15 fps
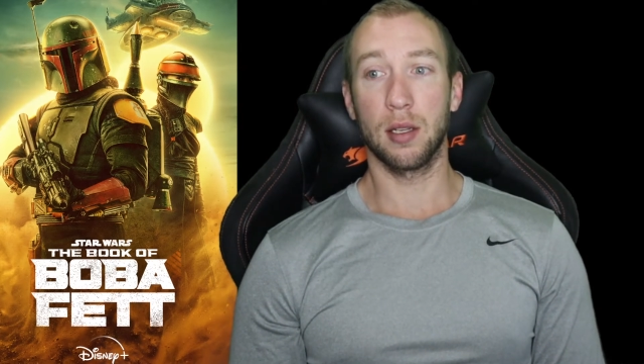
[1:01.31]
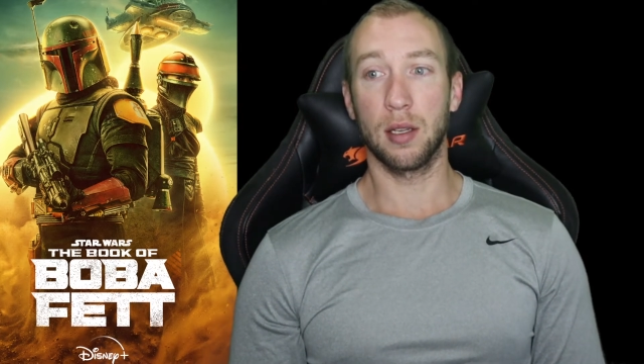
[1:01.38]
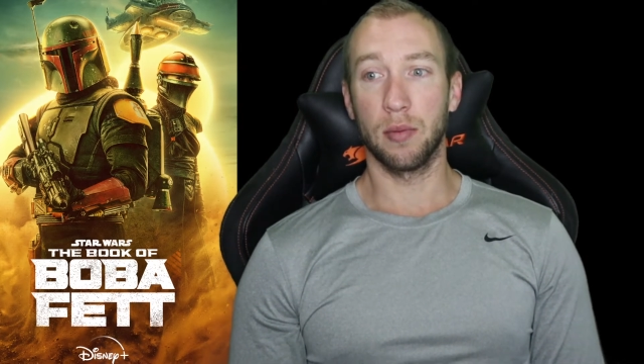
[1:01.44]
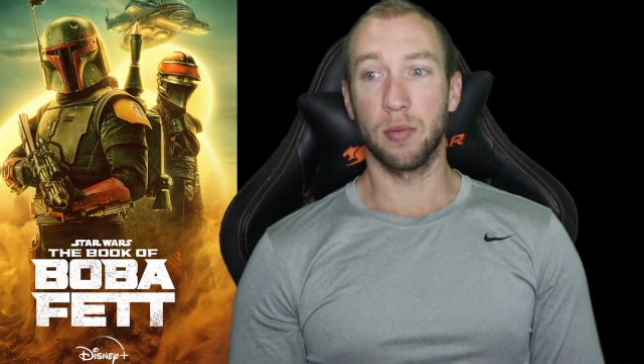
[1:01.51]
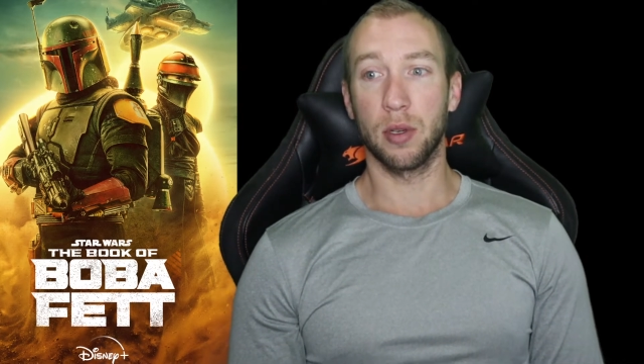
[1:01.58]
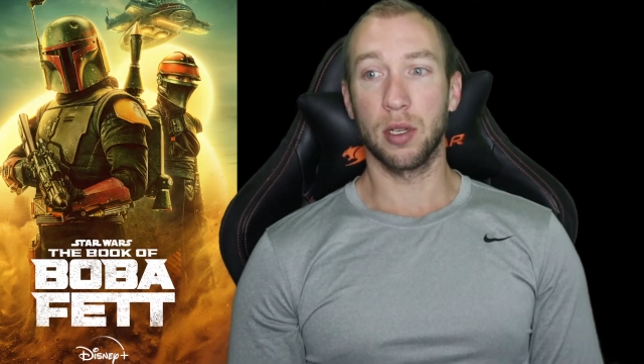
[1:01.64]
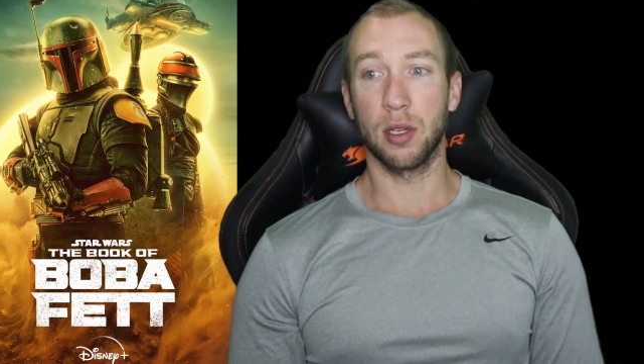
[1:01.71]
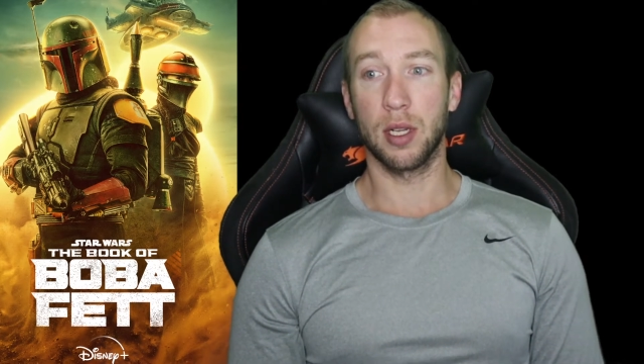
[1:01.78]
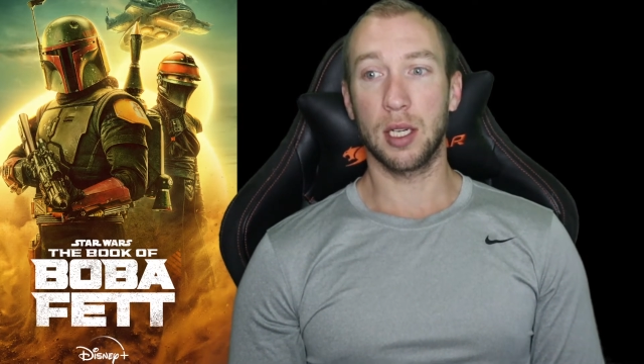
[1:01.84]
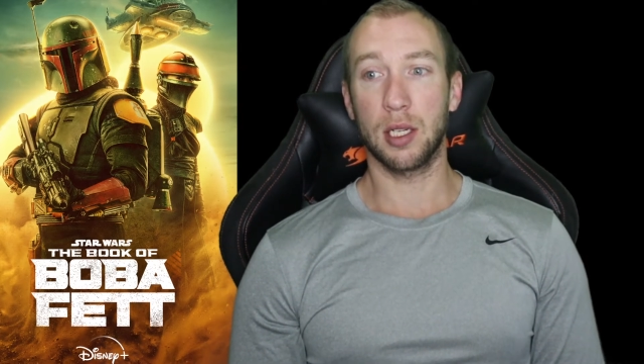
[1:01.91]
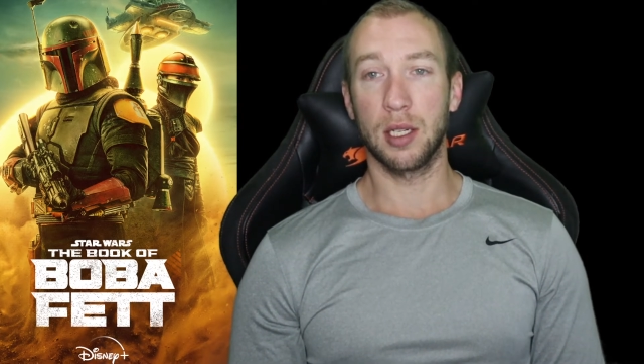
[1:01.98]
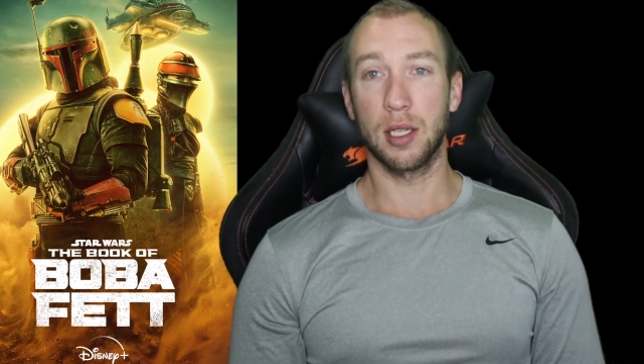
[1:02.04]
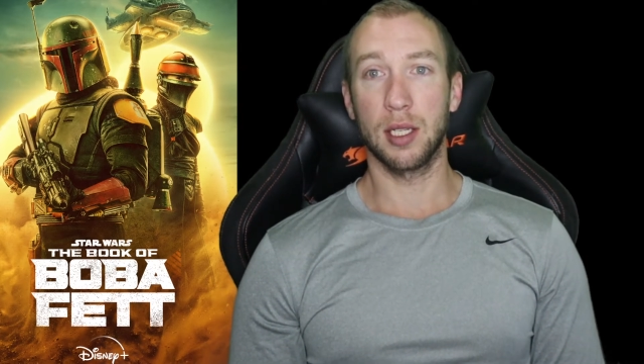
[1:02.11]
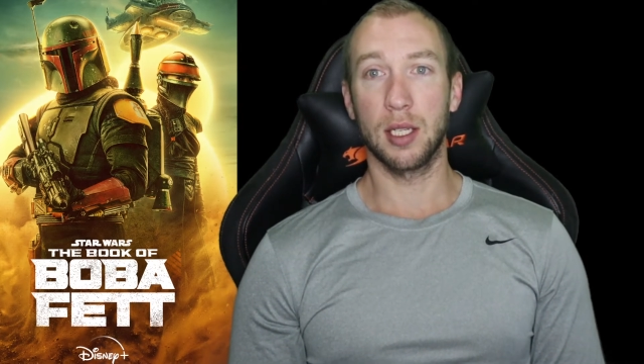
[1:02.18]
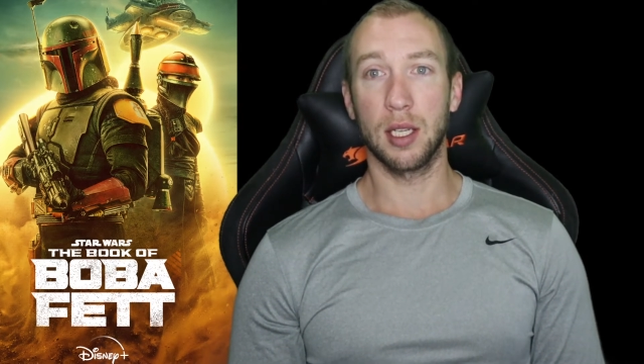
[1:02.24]
and we're going to
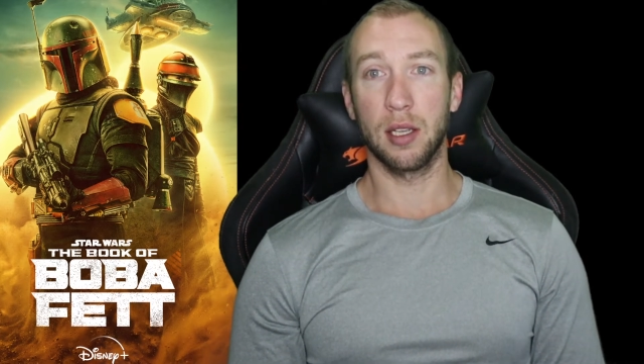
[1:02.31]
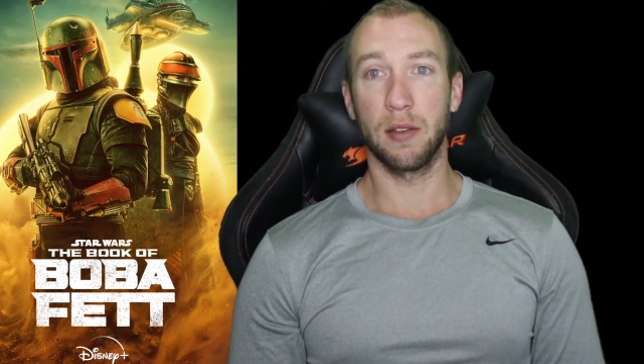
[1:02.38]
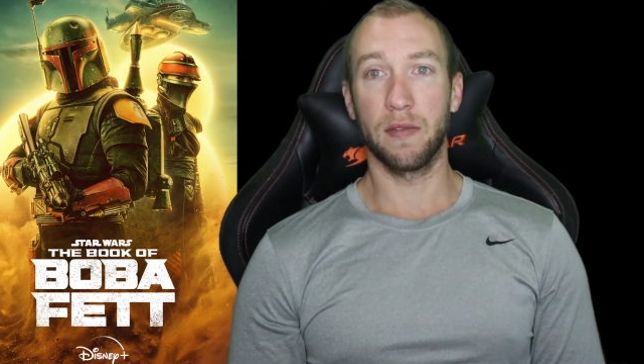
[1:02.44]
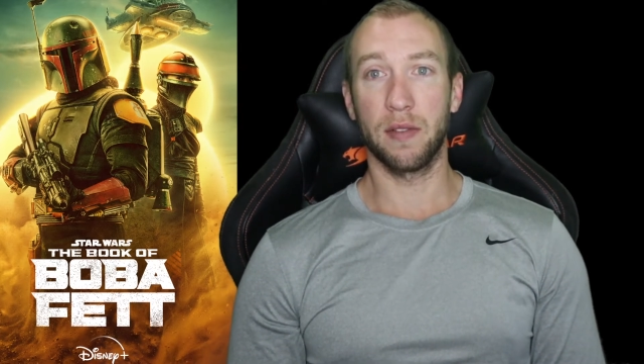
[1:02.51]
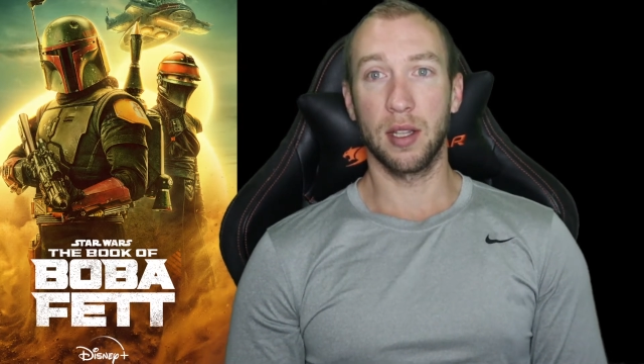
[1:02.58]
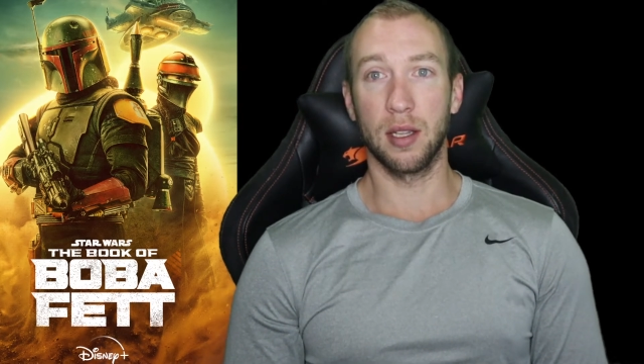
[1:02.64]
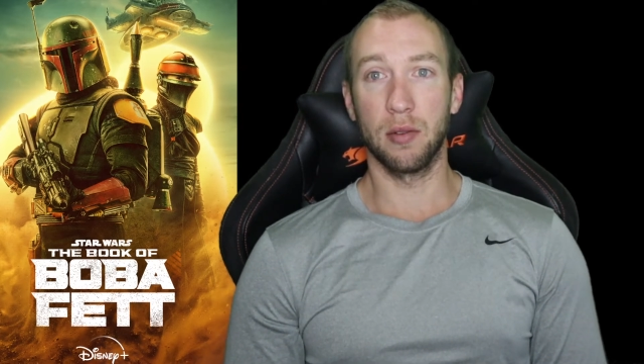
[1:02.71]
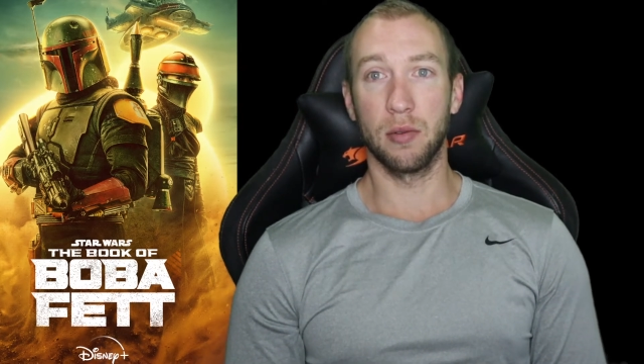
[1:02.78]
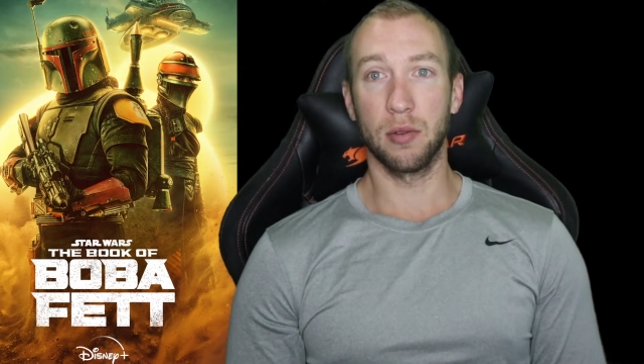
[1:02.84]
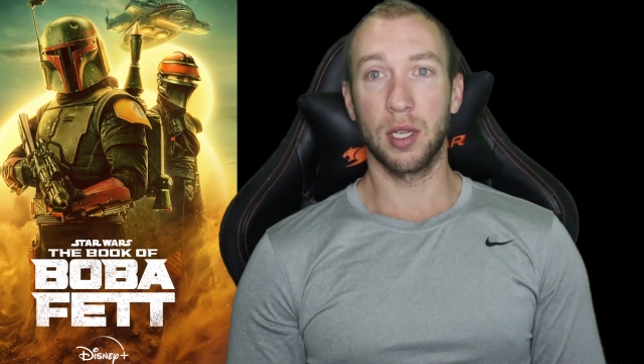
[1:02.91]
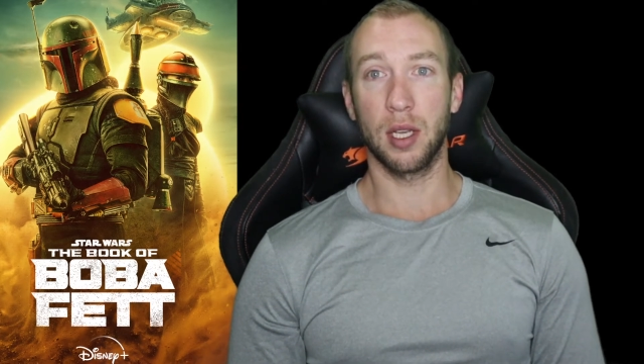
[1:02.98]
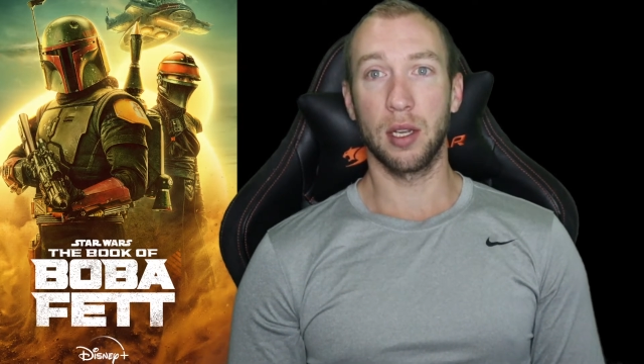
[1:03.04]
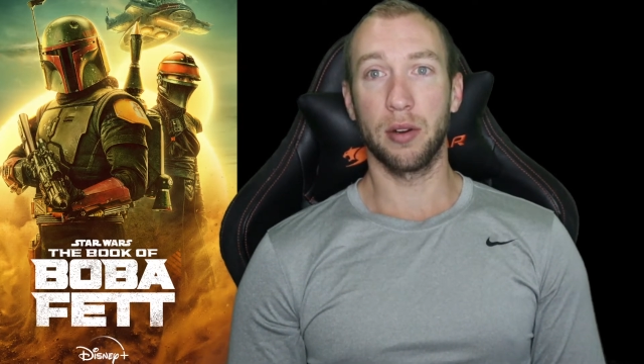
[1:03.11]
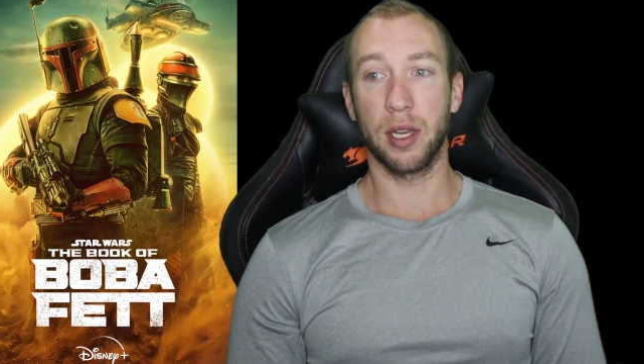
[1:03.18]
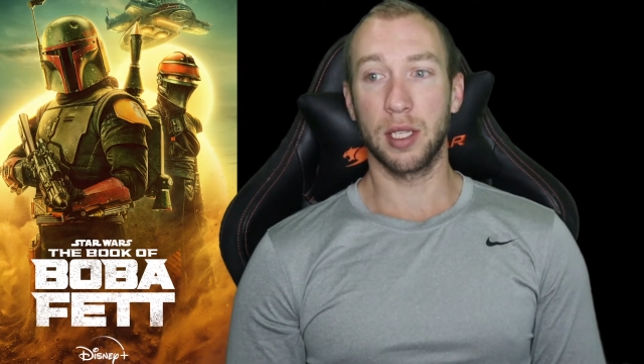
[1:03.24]
actually see if their little
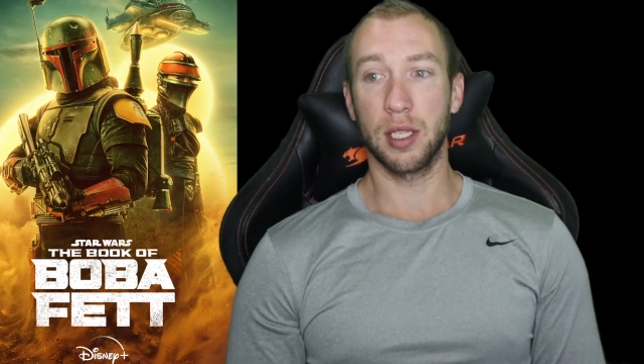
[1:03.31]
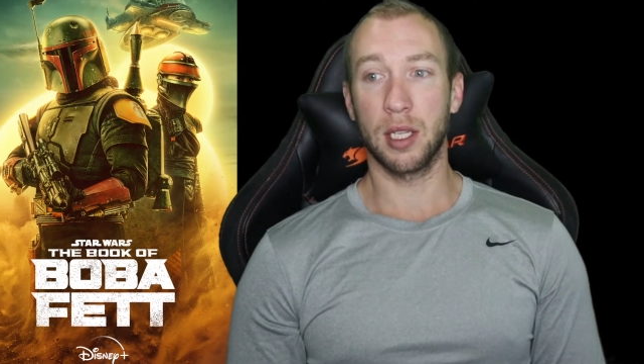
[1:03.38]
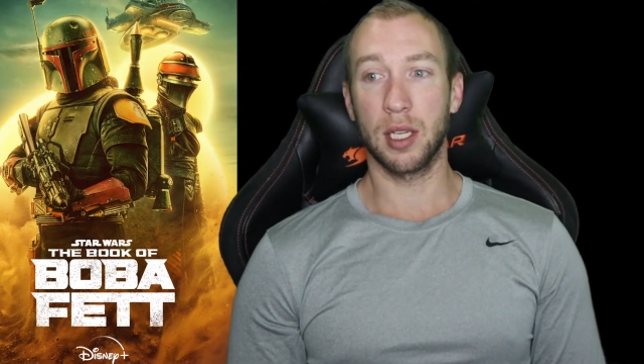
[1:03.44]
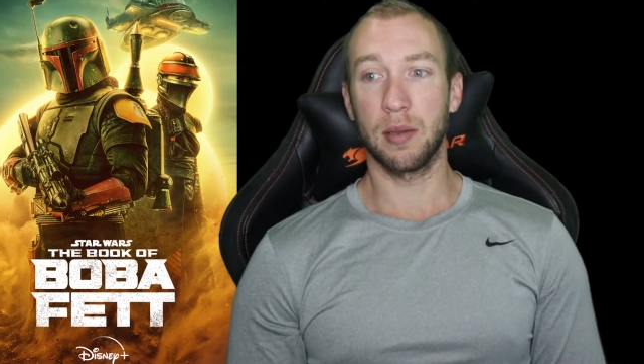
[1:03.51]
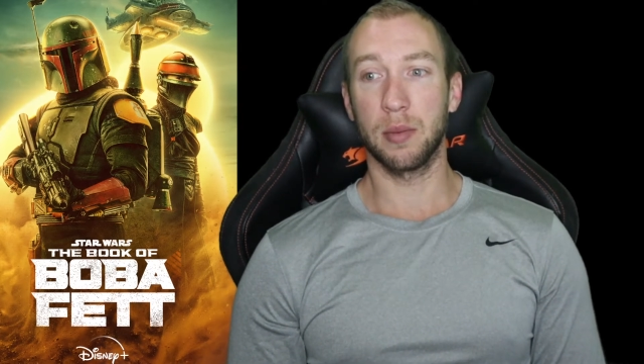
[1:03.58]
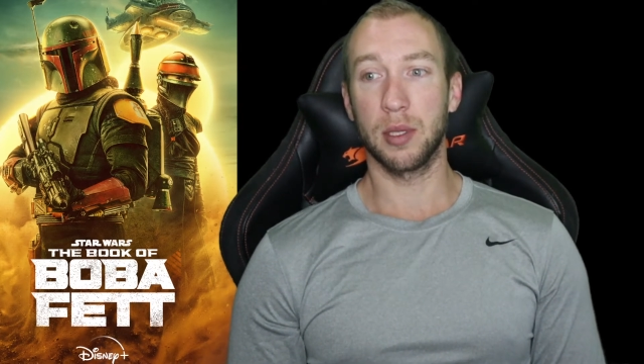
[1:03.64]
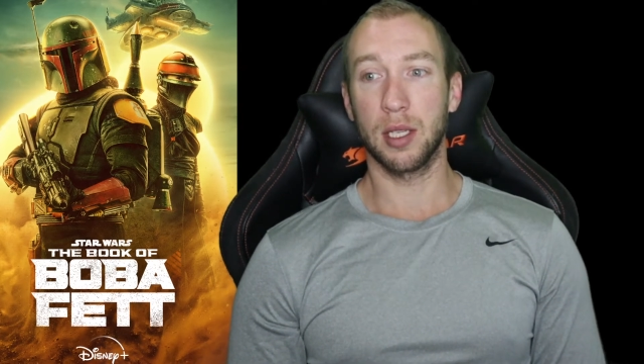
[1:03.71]
T-Rex arms are